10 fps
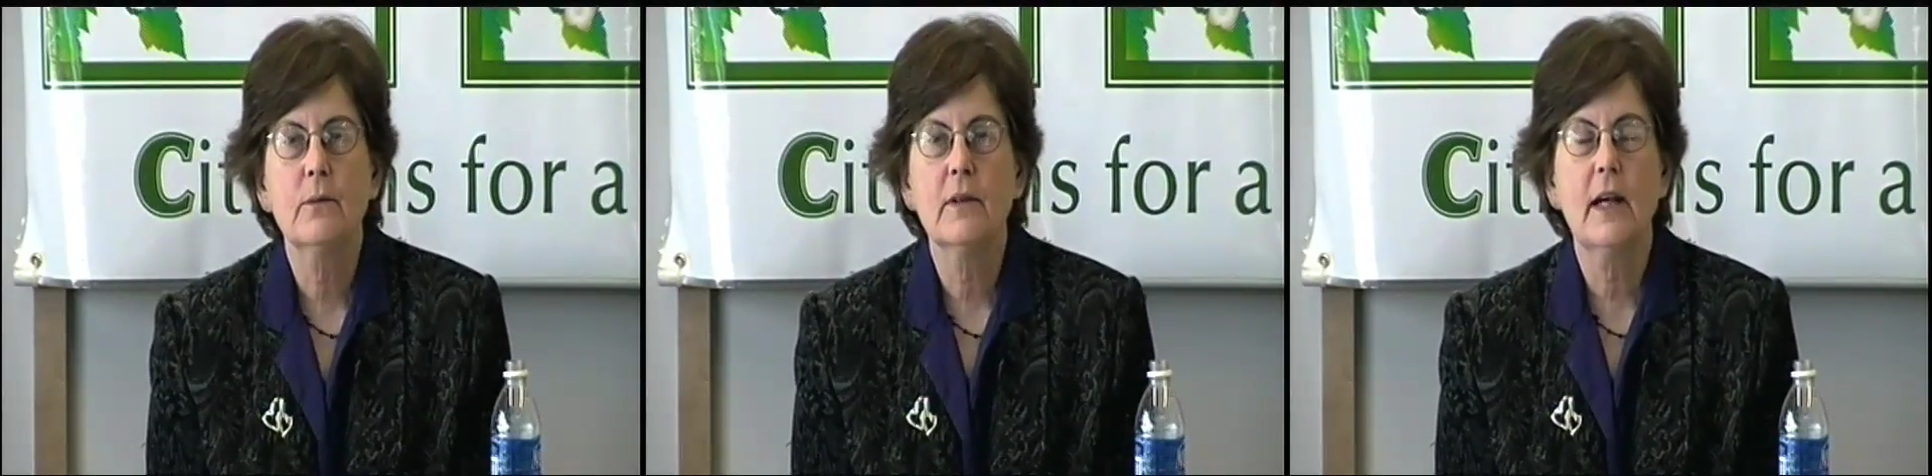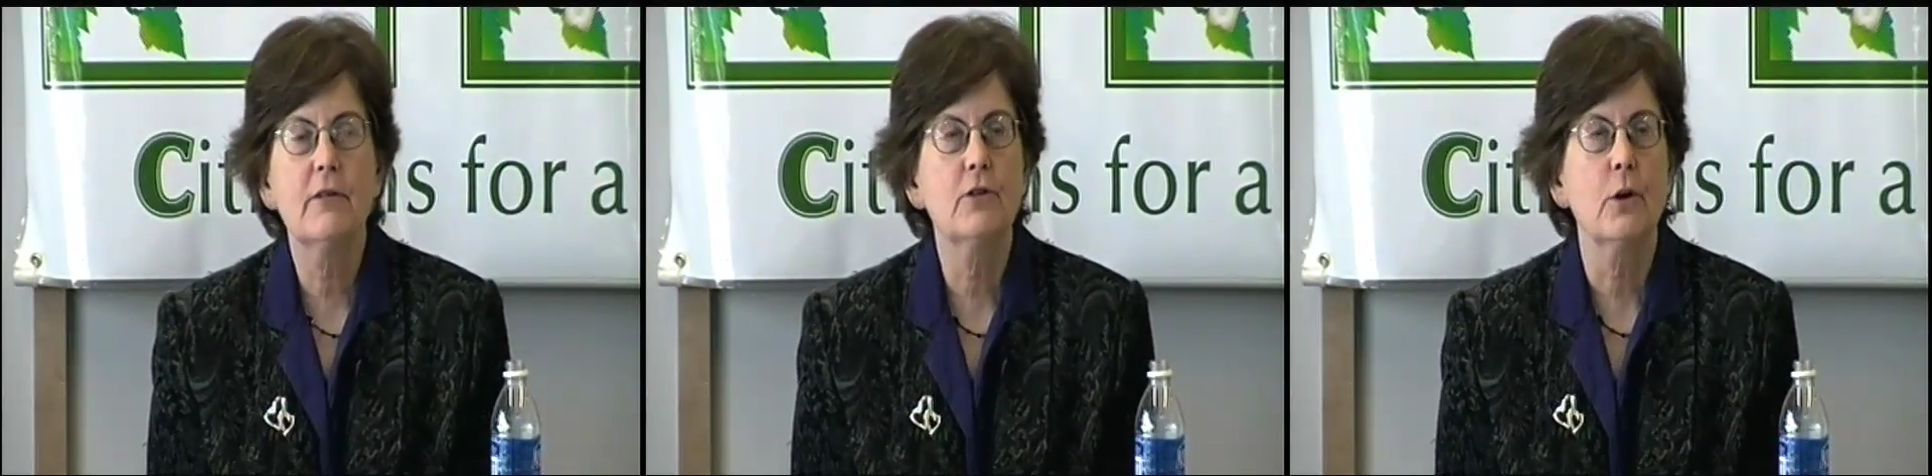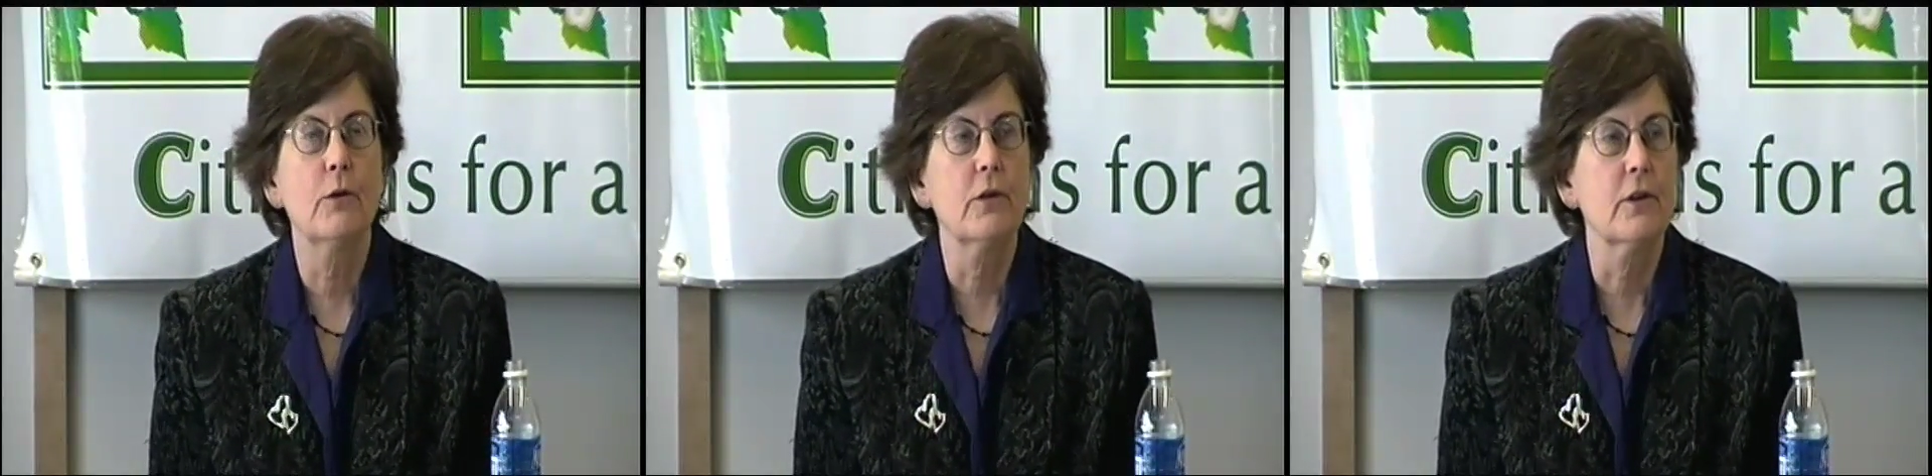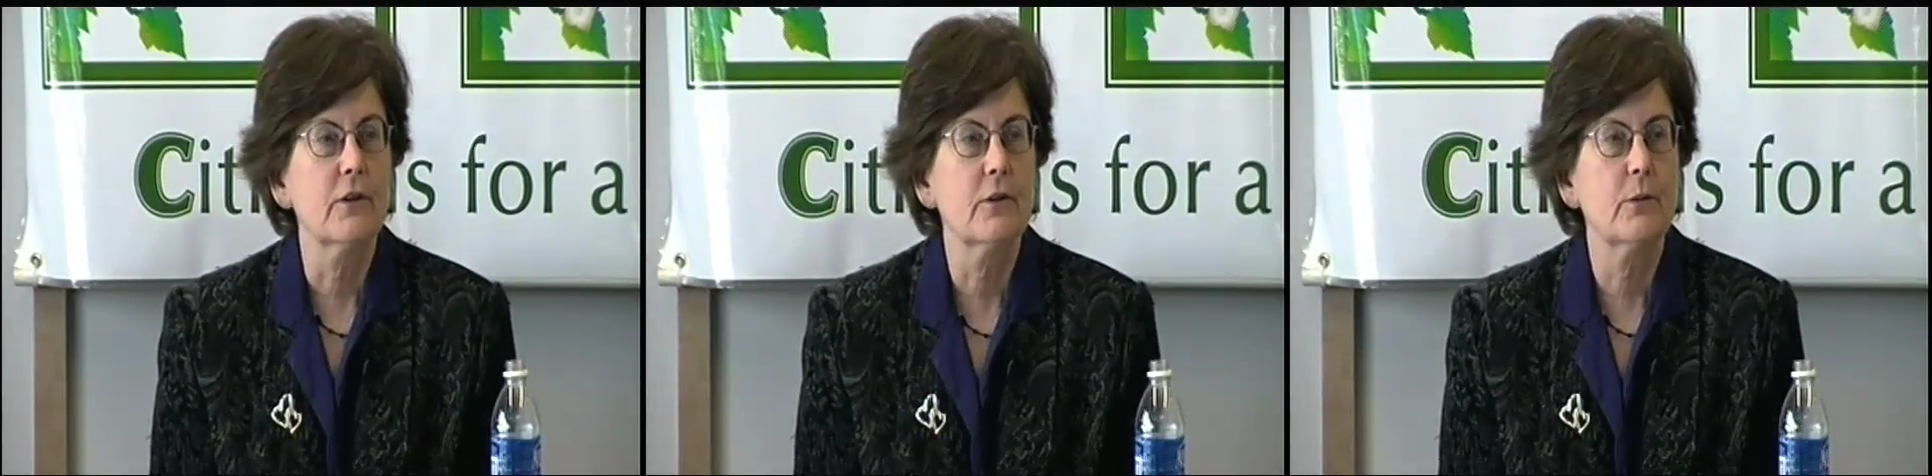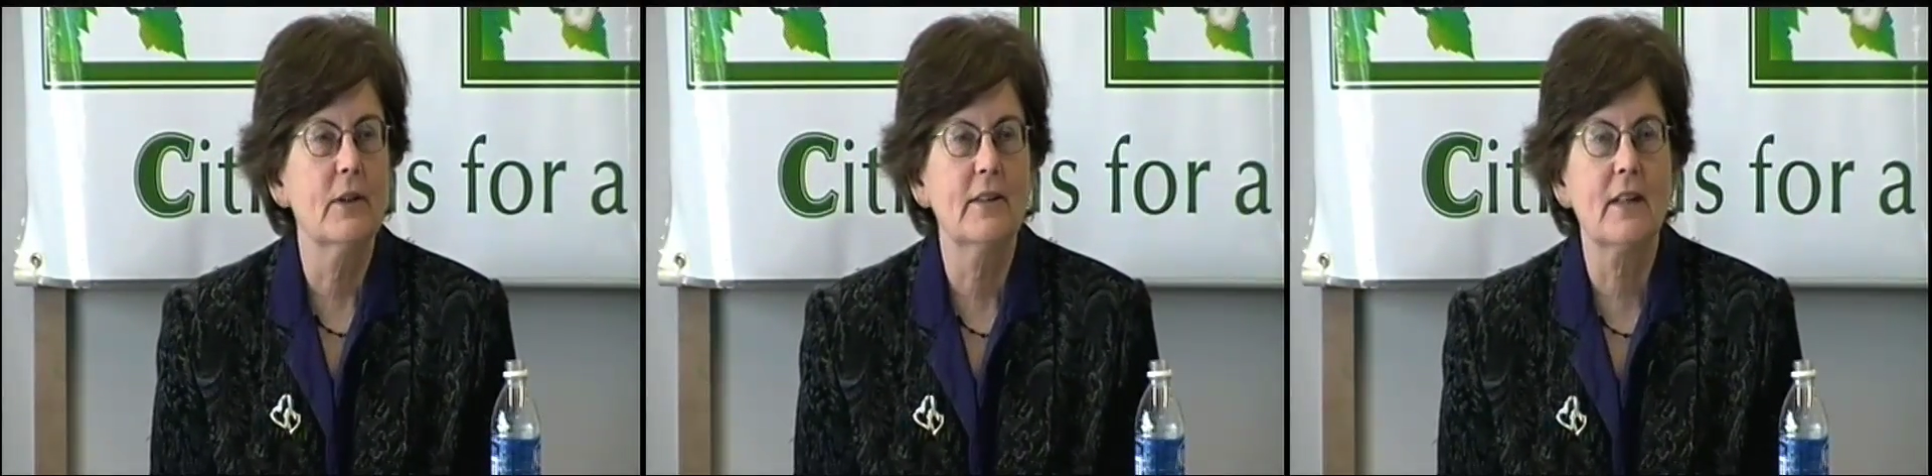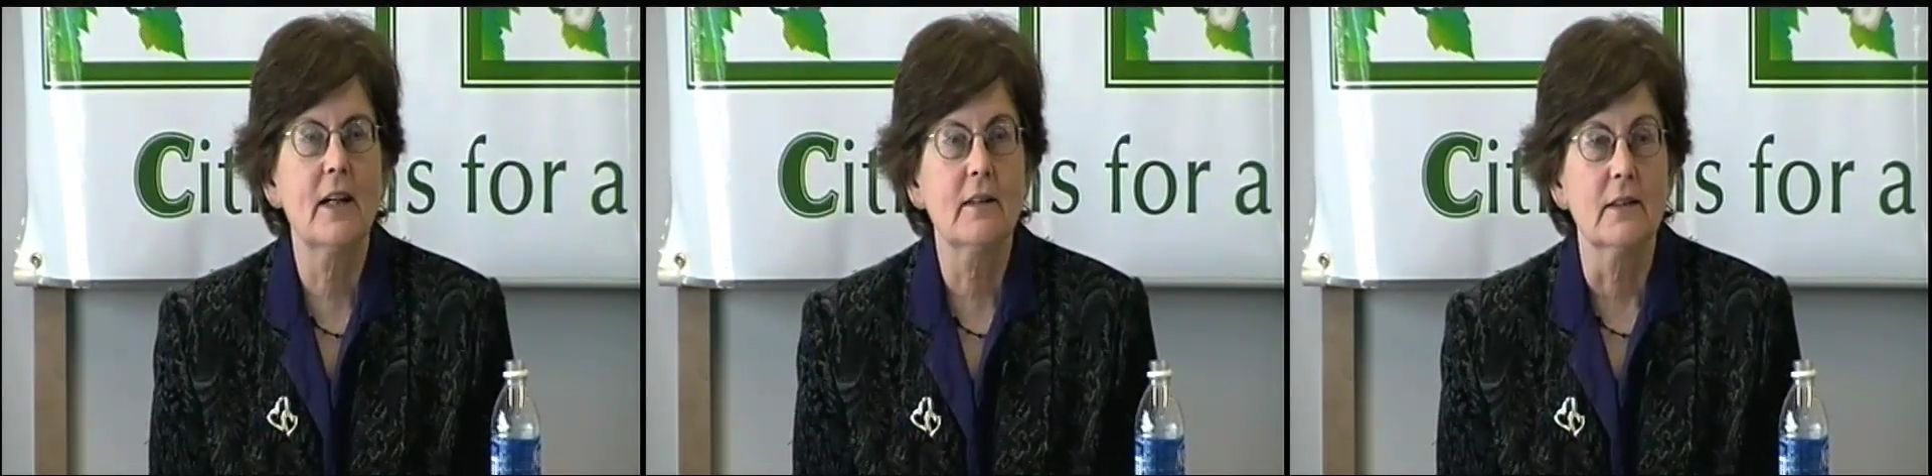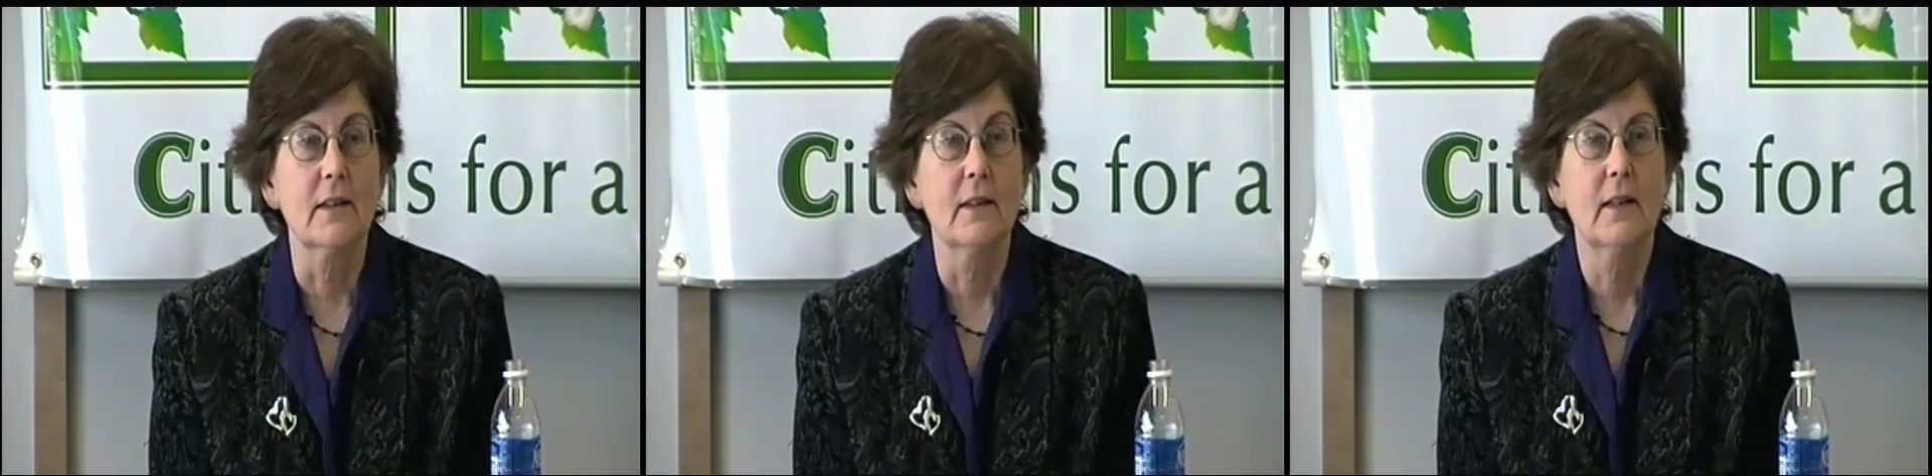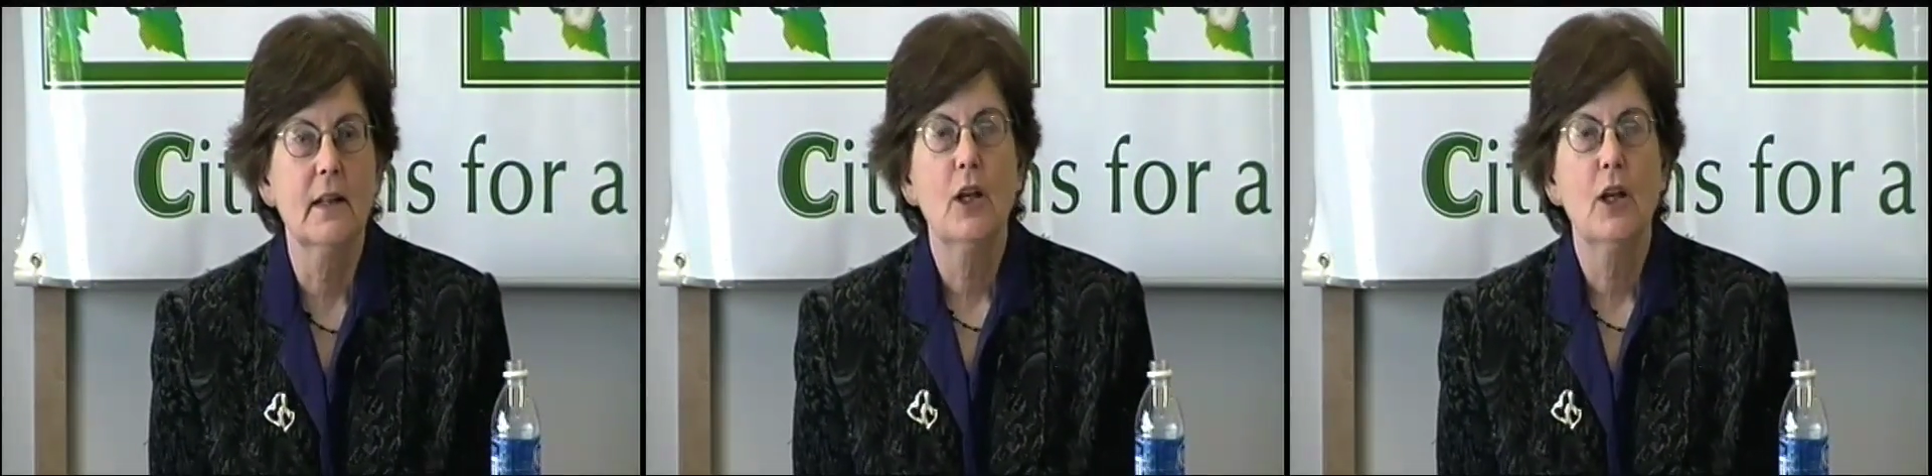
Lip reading: leftovers recycling.